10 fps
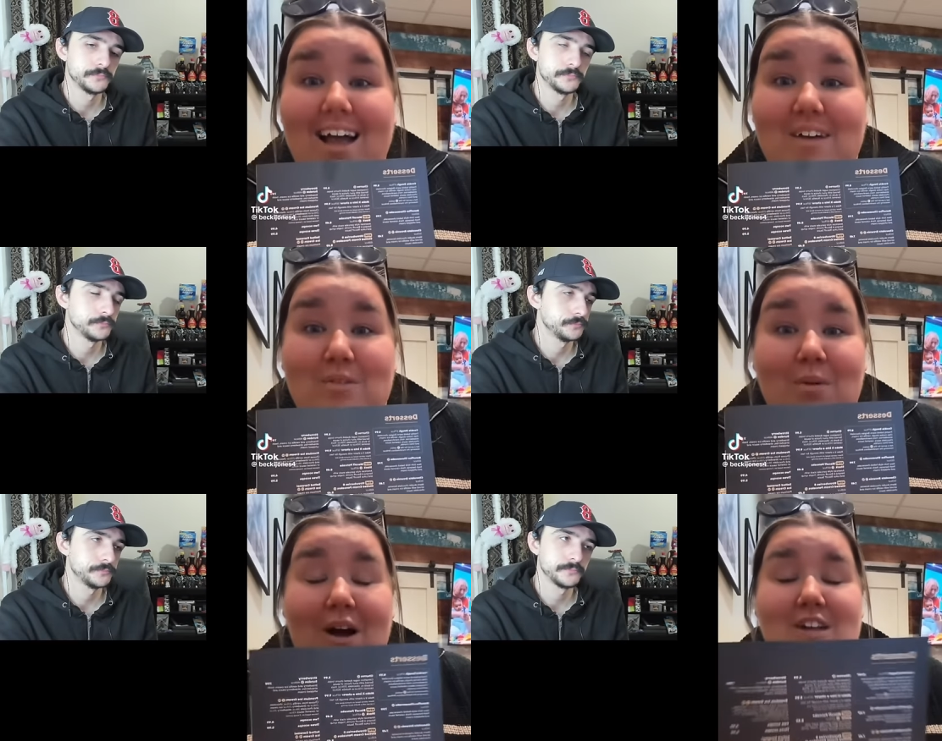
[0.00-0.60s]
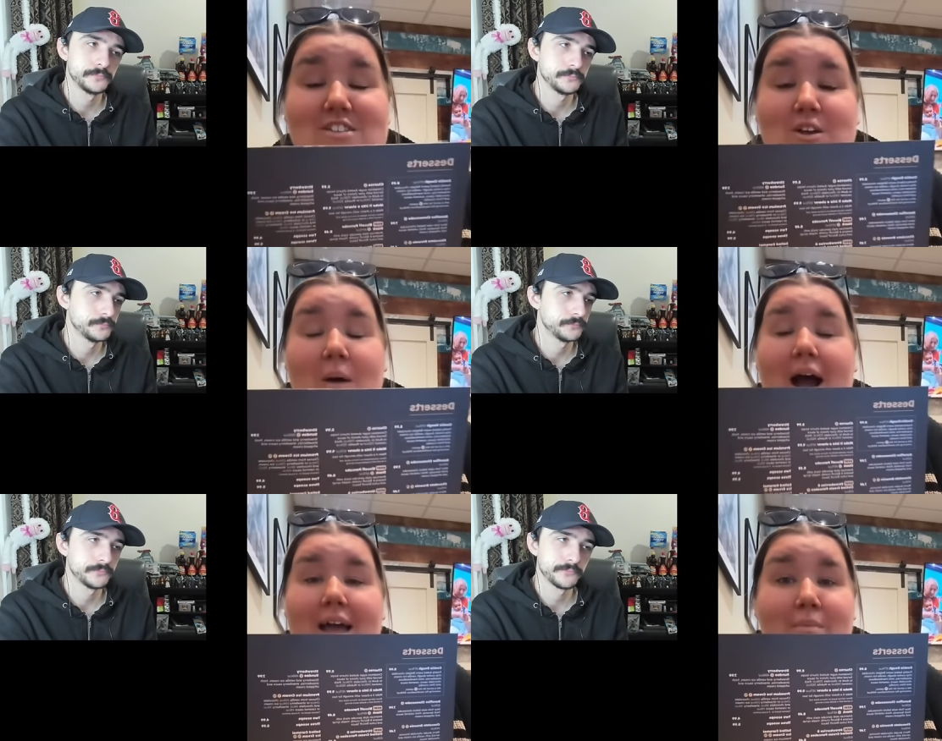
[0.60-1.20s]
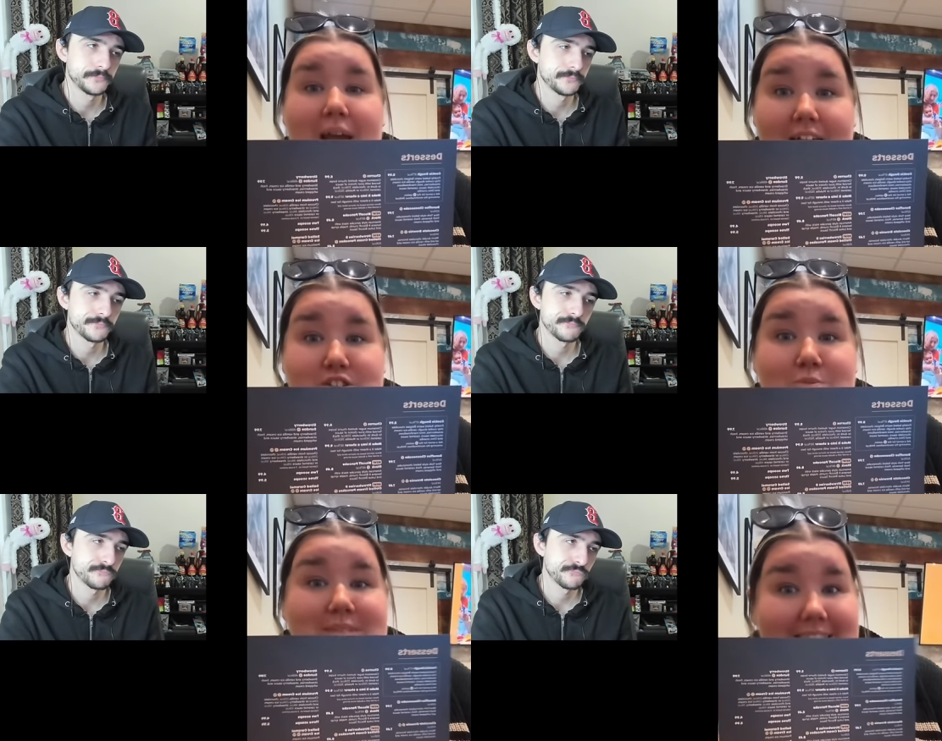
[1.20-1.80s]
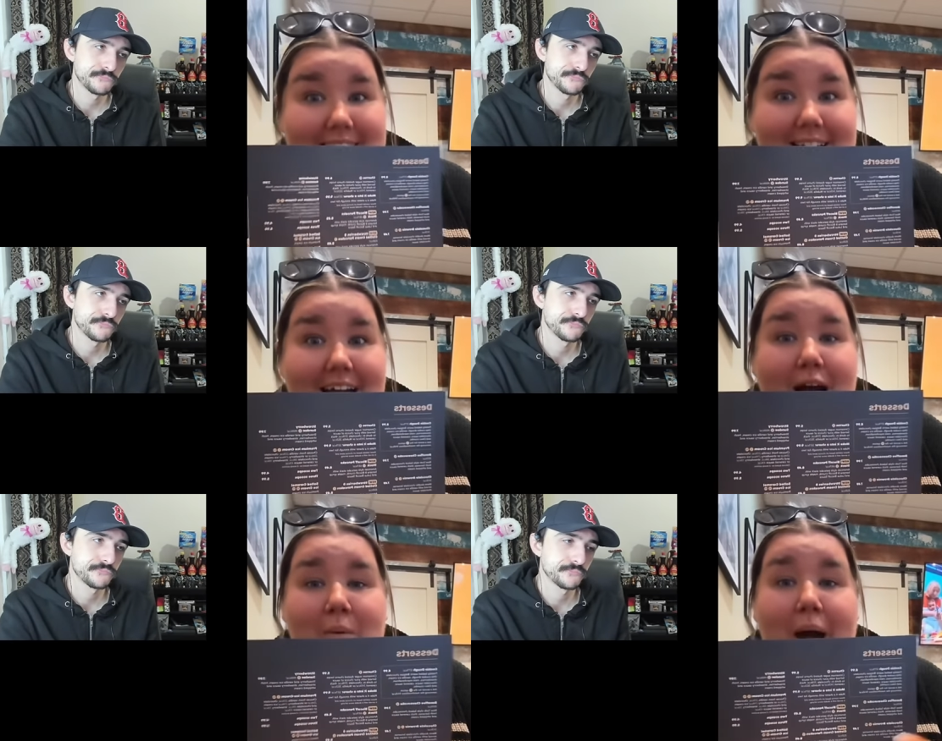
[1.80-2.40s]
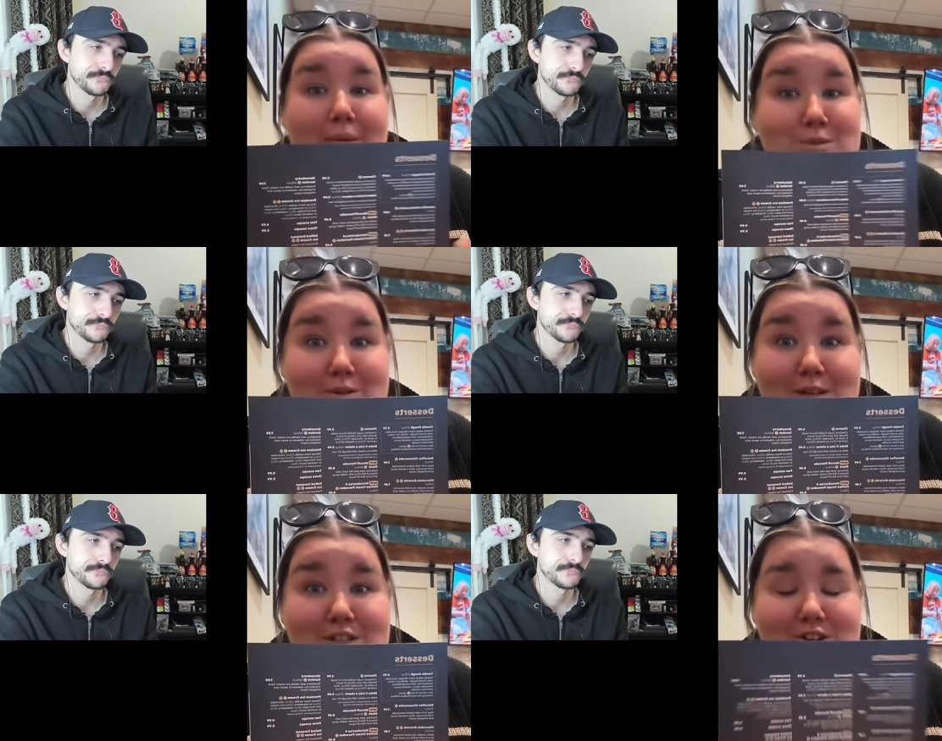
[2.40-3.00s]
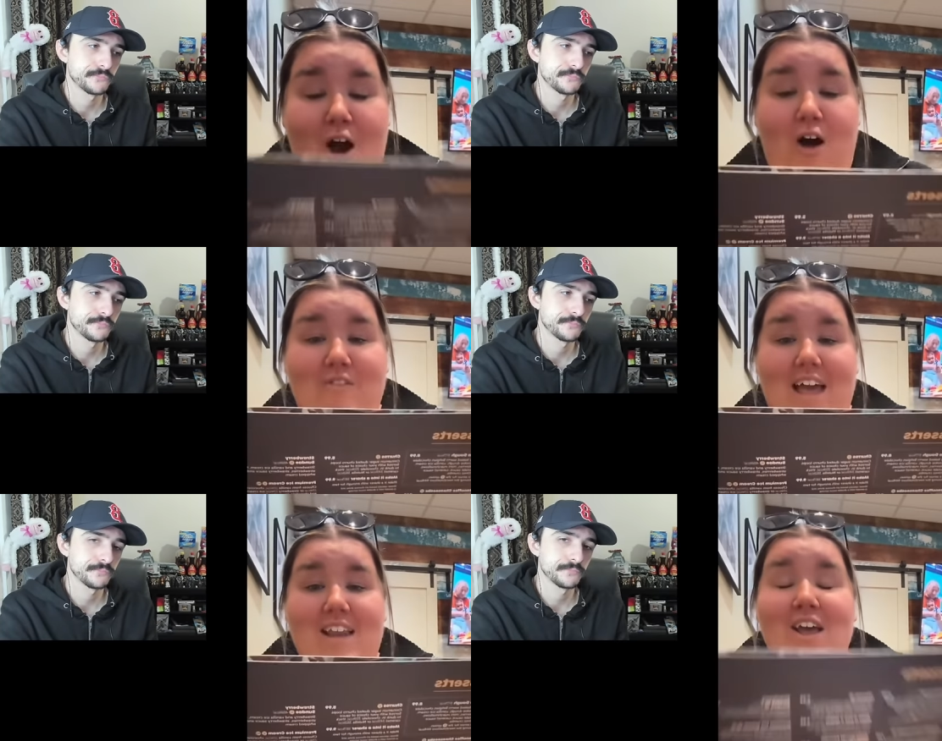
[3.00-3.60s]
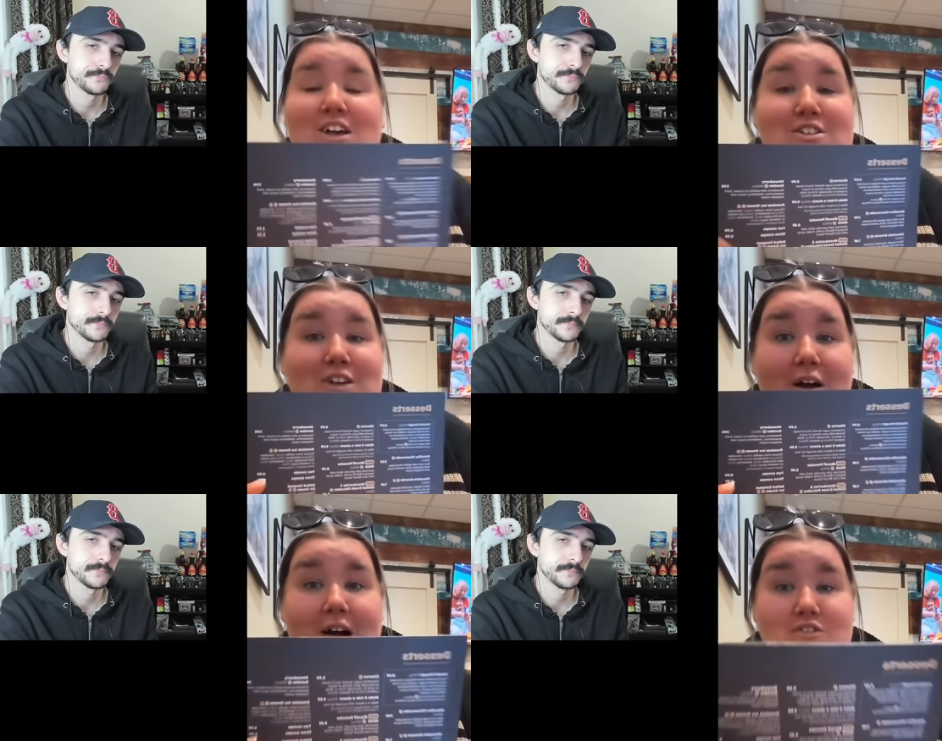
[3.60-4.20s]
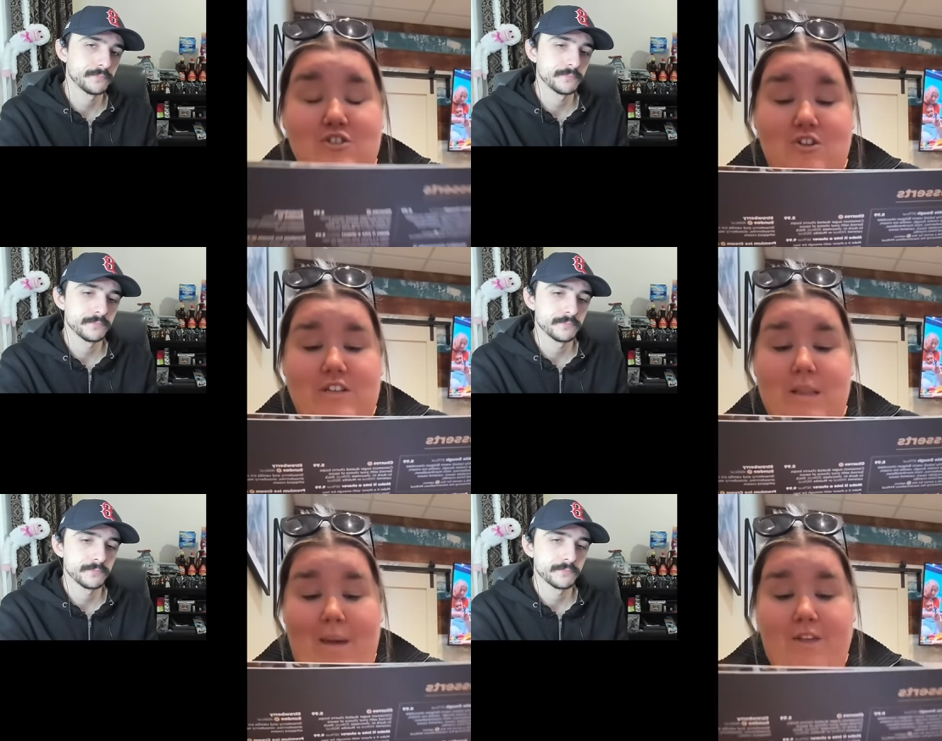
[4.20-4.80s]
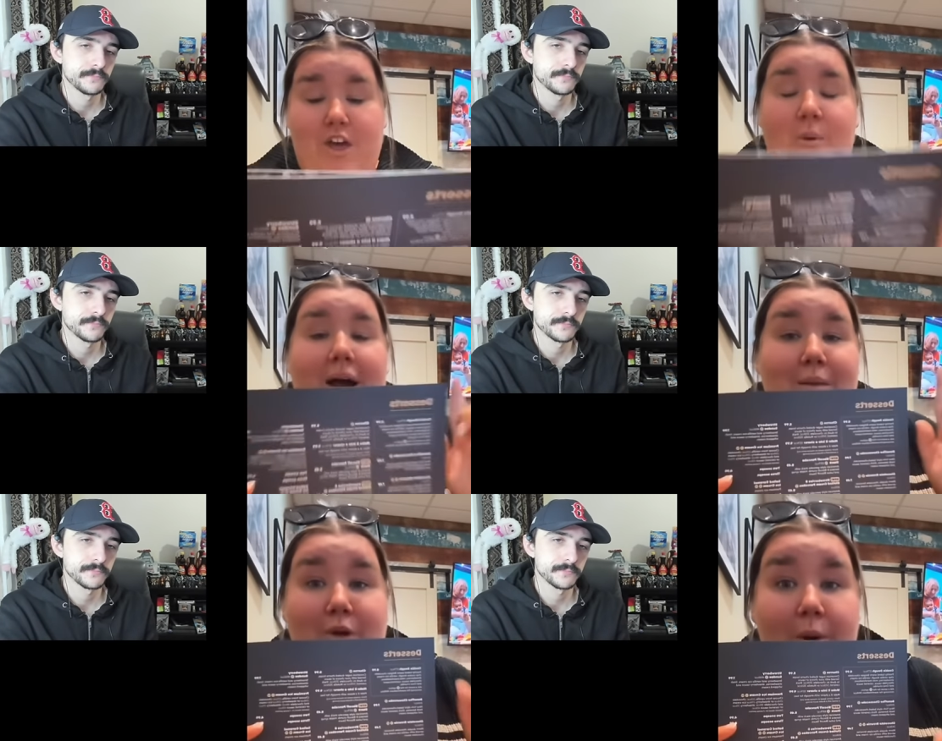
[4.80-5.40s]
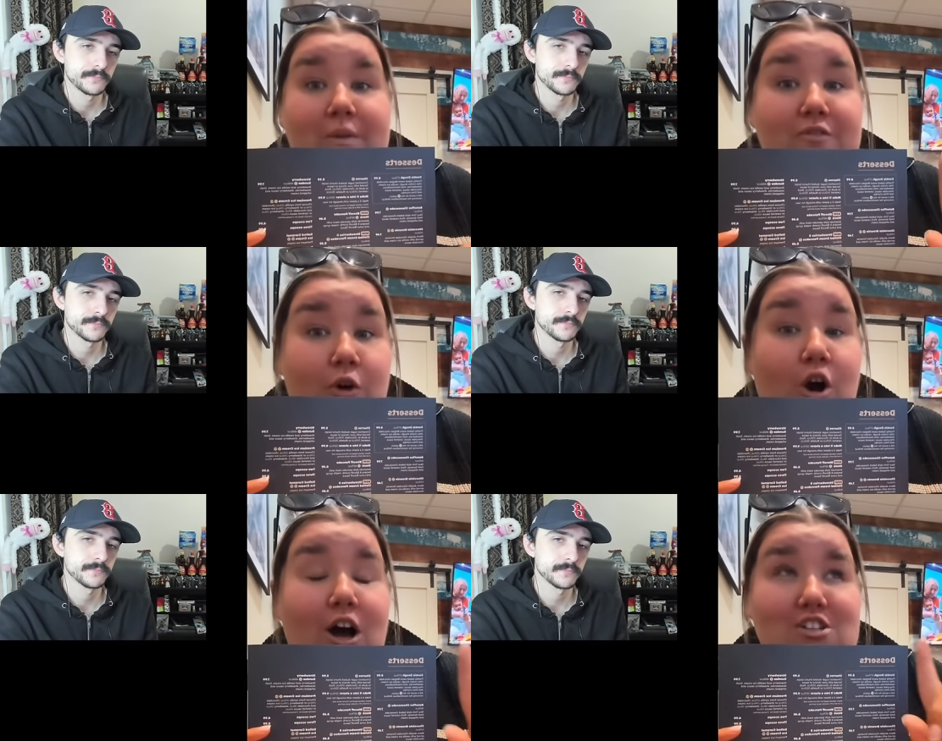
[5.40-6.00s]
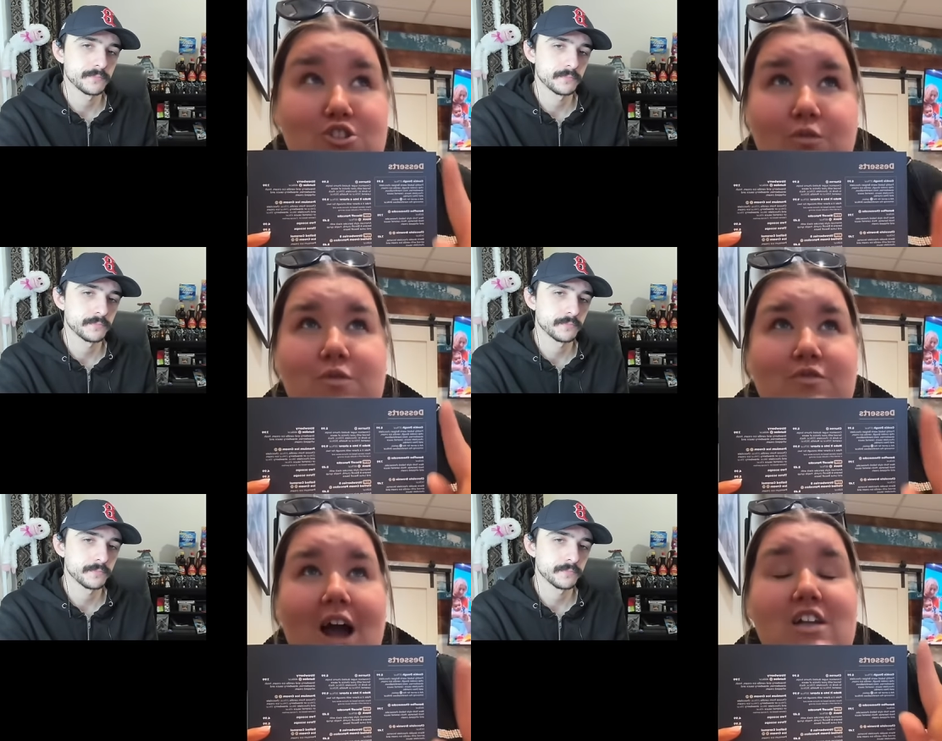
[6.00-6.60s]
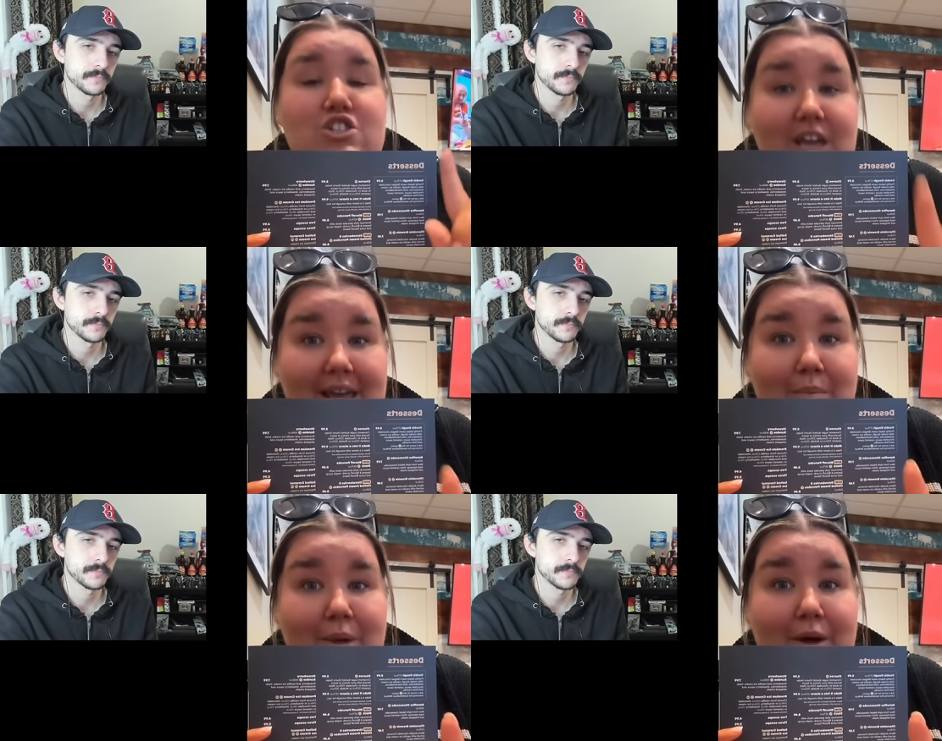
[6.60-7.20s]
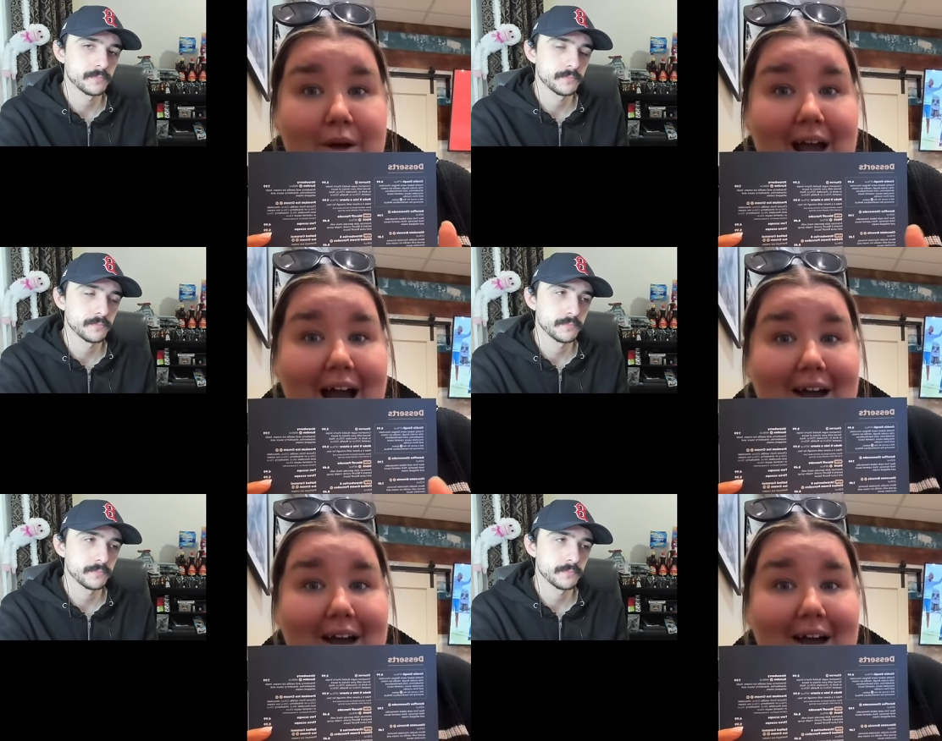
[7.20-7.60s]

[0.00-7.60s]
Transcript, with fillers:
Speaker 1: everyone, so I am getting some dinner now, absolutely starving. So I've just looked at the menu and I'm going for a southern fried chicken burger.